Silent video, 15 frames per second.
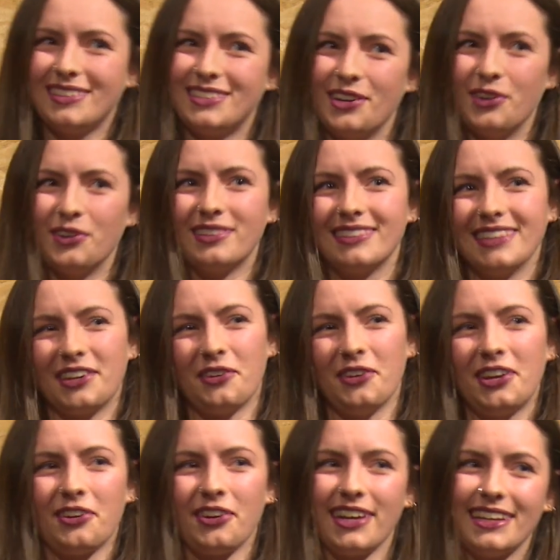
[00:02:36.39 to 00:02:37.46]
dogs literary
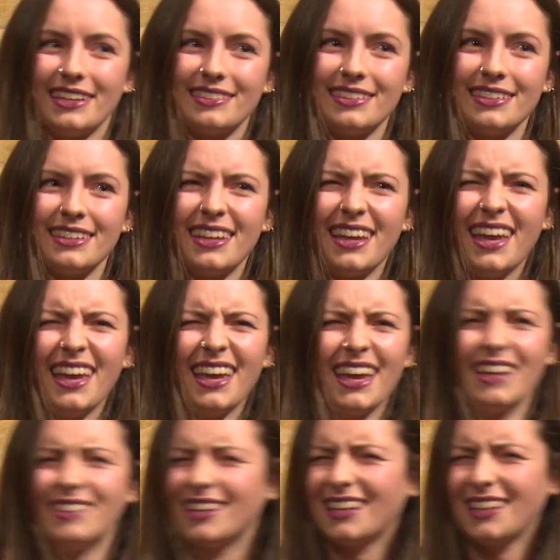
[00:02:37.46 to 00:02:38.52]
critics,
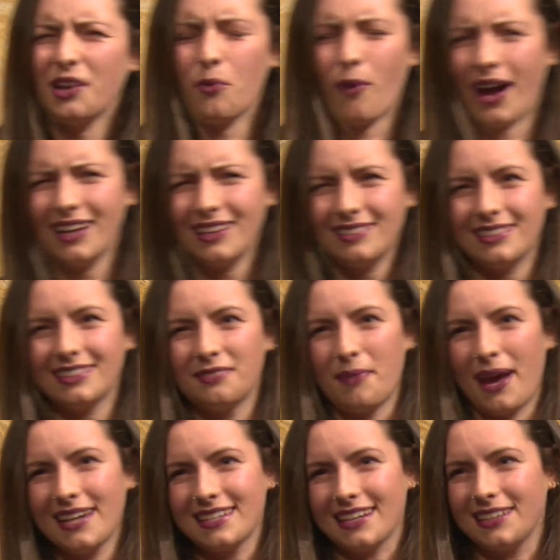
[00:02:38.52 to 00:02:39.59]
exactly why does this
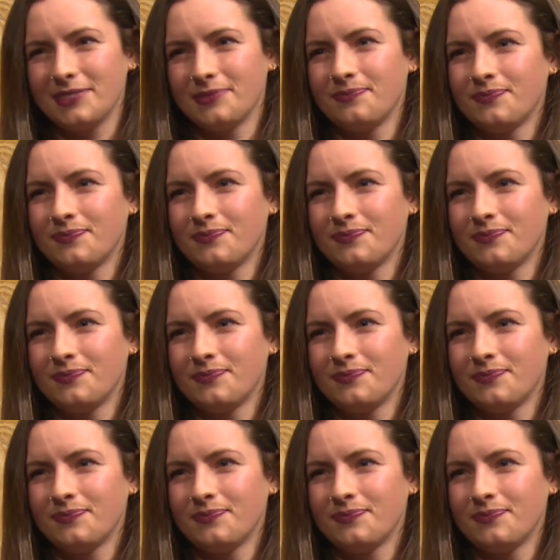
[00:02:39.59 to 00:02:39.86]
matter?